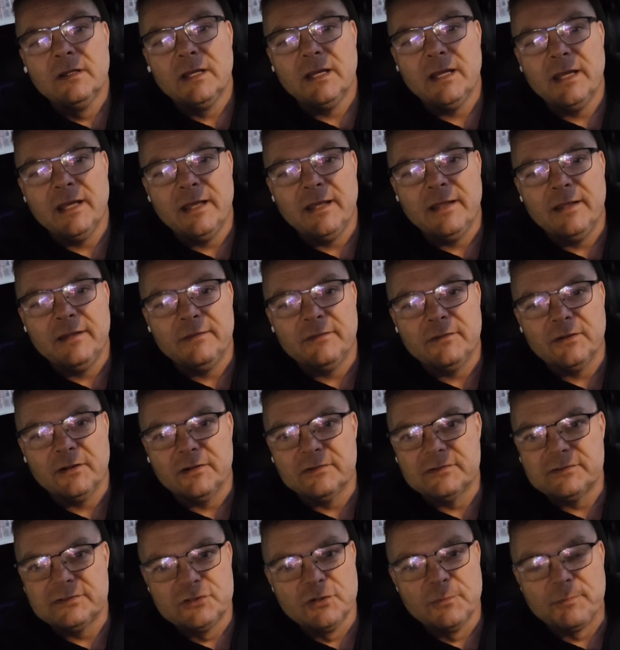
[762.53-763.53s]
And they're
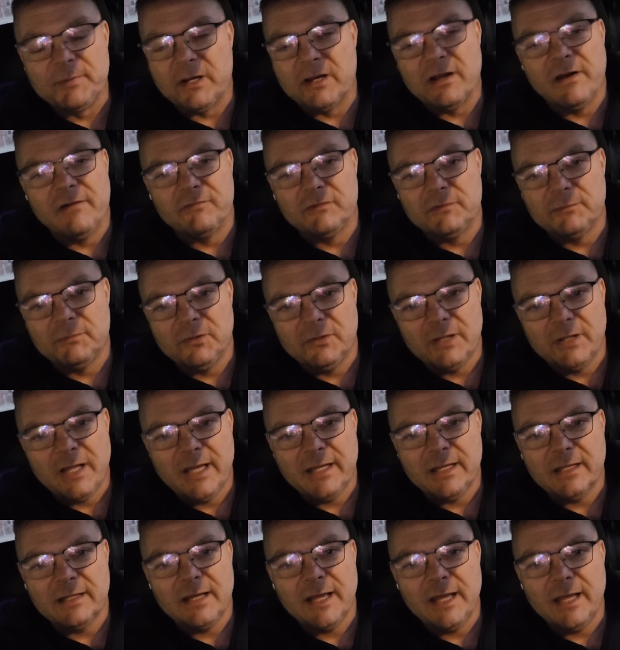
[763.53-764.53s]
super comfortable. I
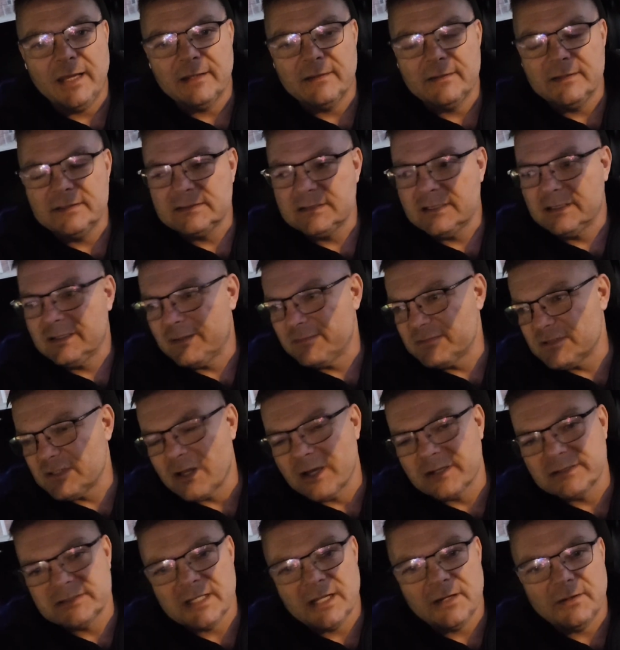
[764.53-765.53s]
can hike in these things as
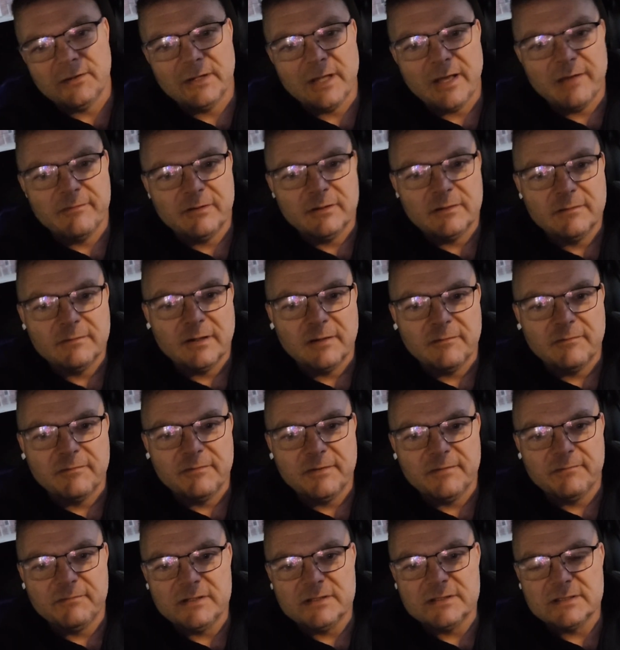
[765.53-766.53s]
long as I don't have a
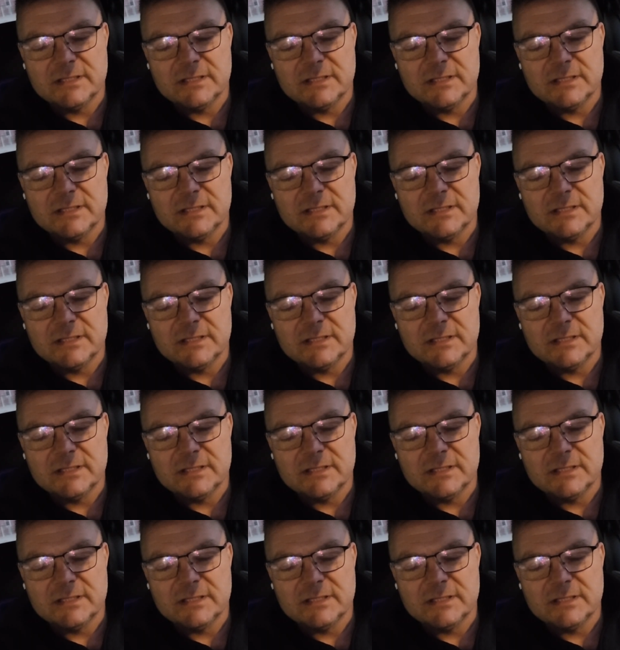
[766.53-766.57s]
50,